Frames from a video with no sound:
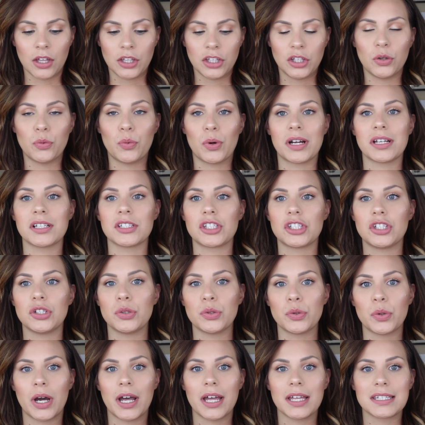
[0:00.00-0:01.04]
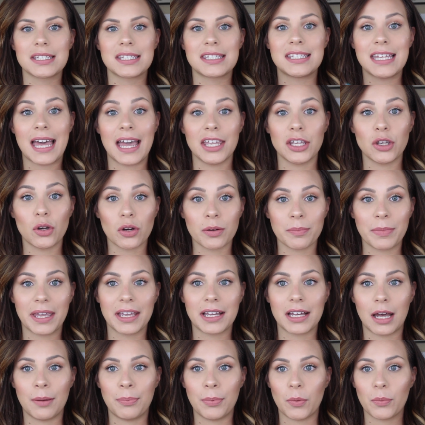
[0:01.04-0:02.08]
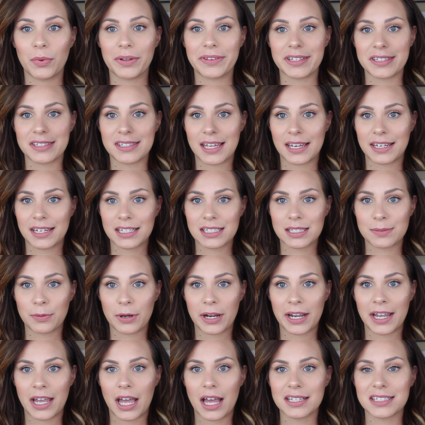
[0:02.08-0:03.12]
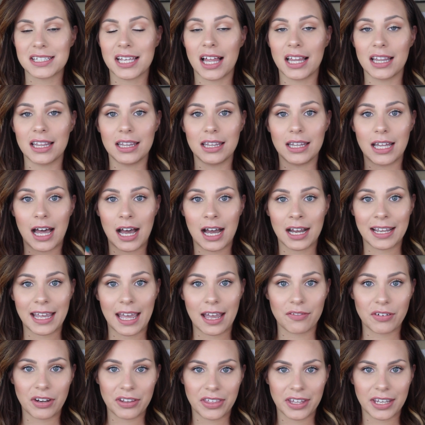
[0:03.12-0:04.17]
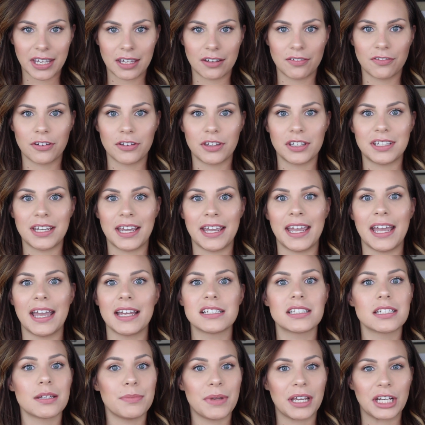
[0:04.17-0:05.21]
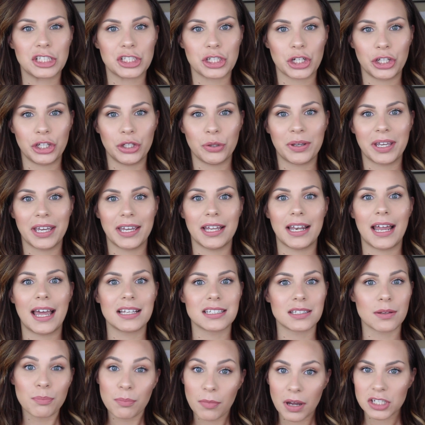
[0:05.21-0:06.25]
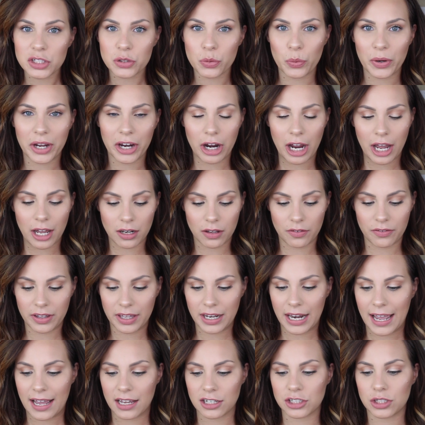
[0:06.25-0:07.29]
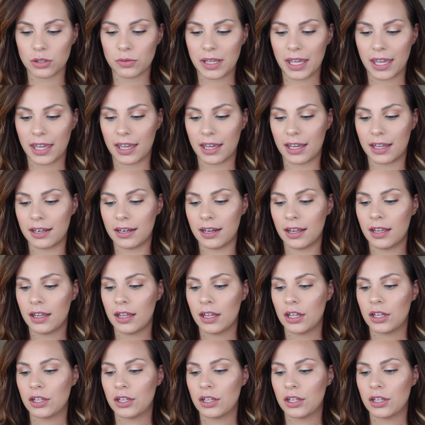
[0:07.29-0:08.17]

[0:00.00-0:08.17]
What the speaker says: You want to set your makeup with a setting spray to lock everything in for the day and to make sure you get as much wear out of it as you can.